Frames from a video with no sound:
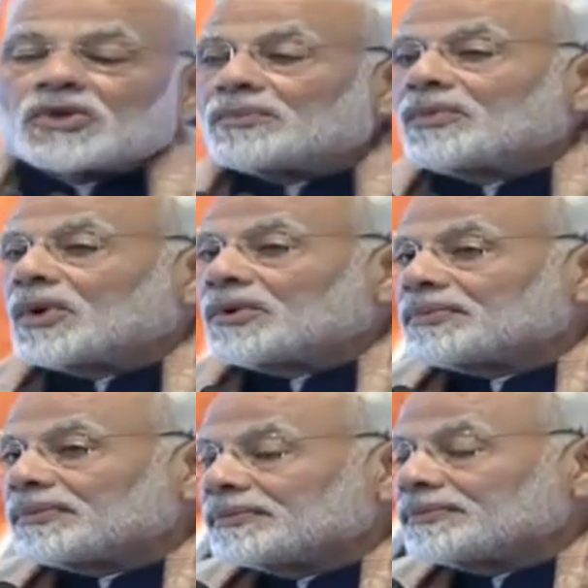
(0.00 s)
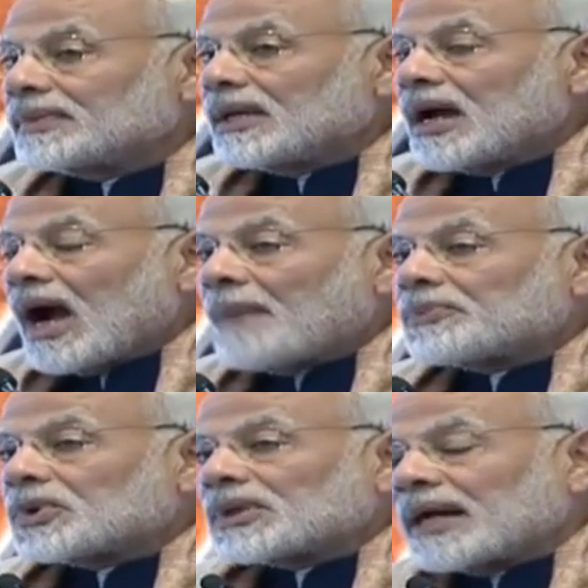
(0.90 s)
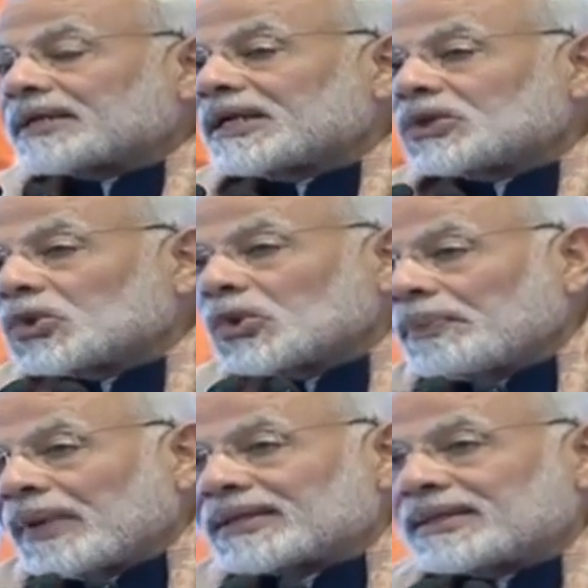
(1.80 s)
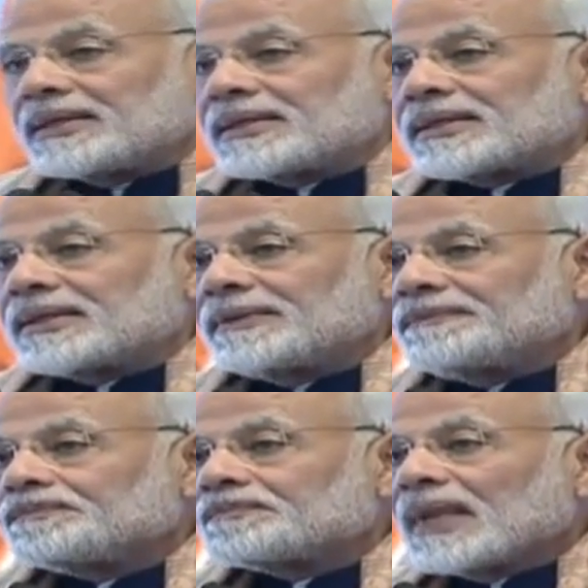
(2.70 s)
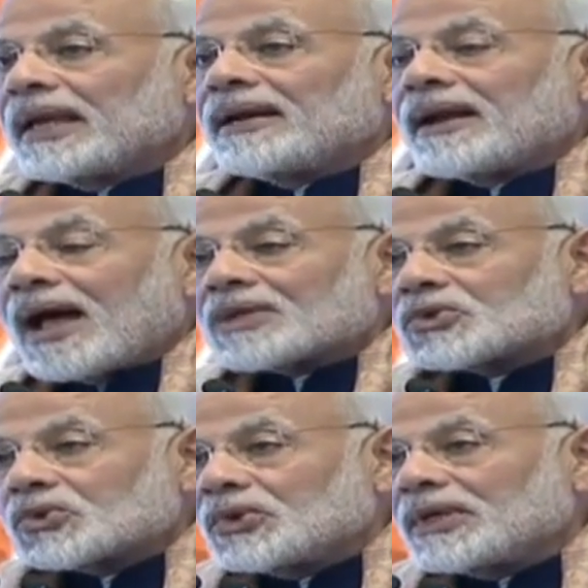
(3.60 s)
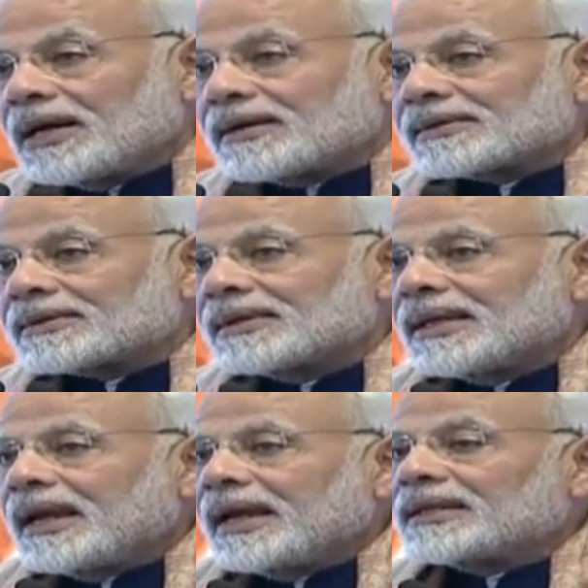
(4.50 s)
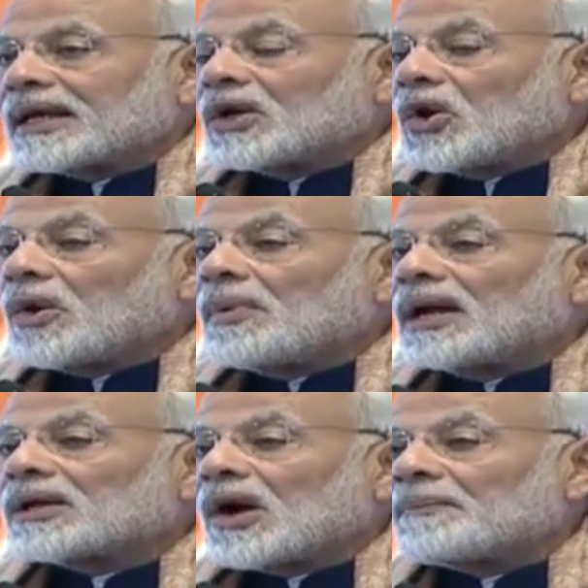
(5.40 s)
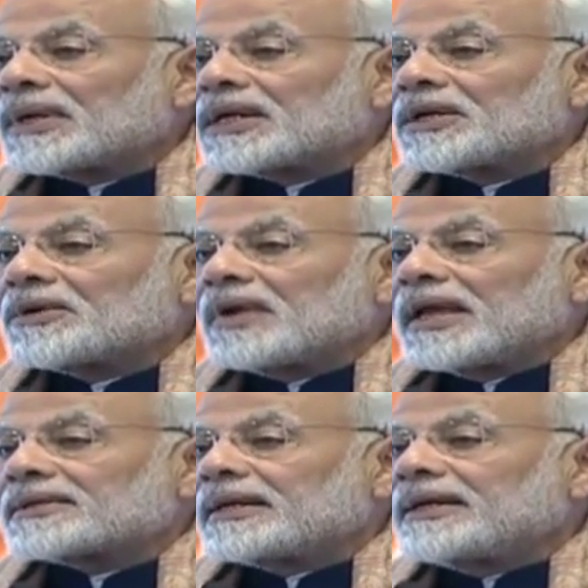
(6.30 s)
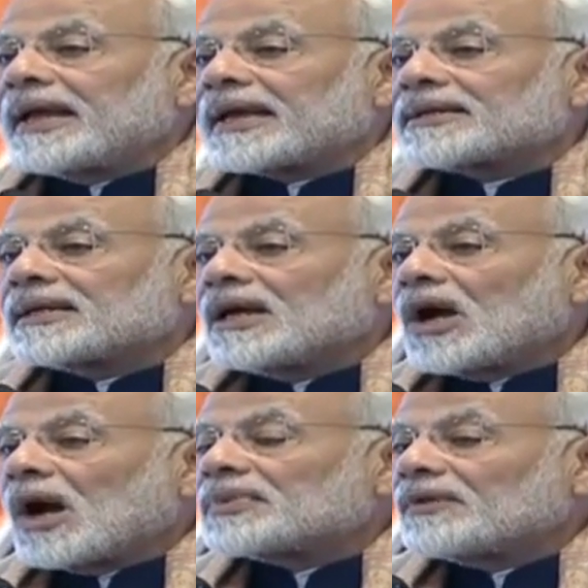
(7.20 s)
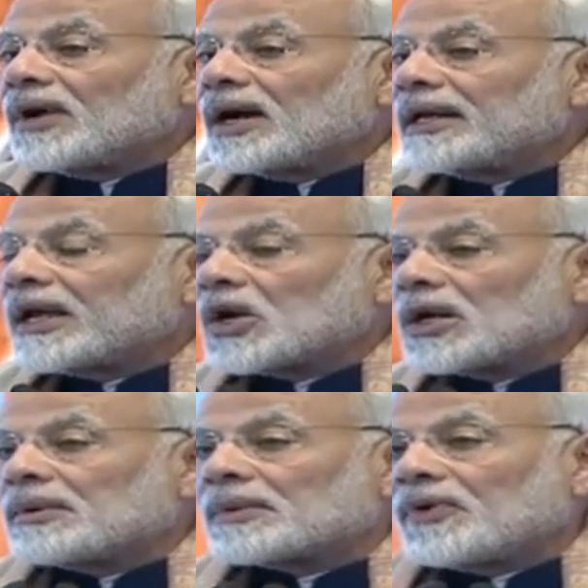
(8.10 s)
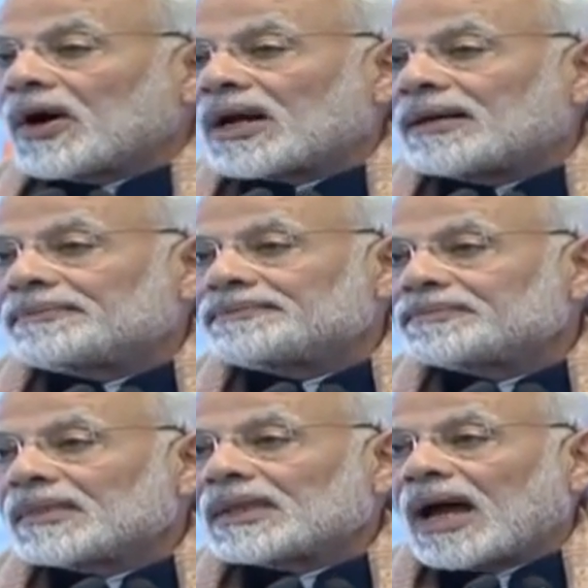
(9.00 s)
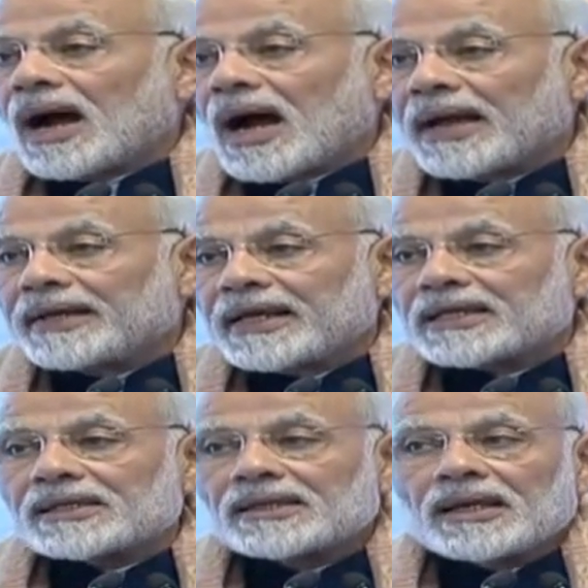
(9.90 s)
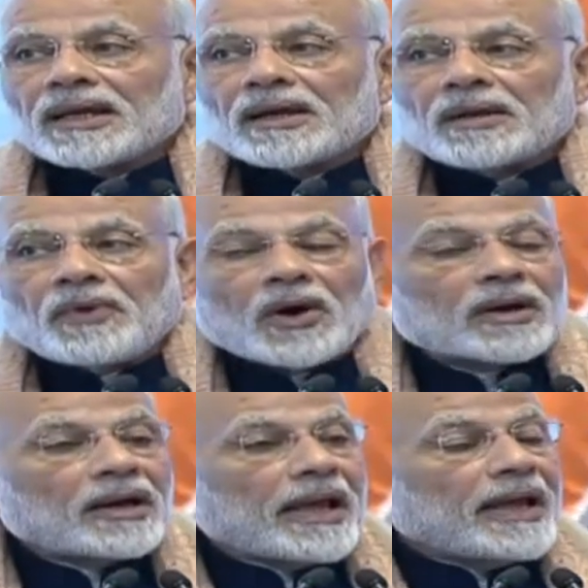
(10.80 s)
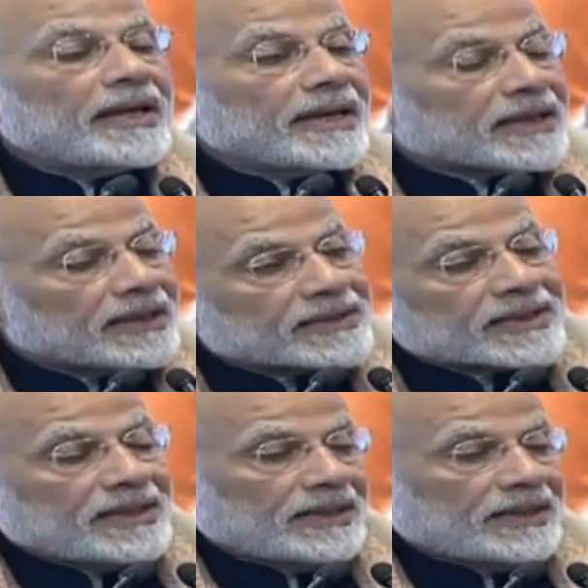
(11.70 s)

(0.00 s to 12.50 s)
moved up to 32 places in last 2 years in the Global Competitiveness Index of the World Economic Forum, the highest for any country.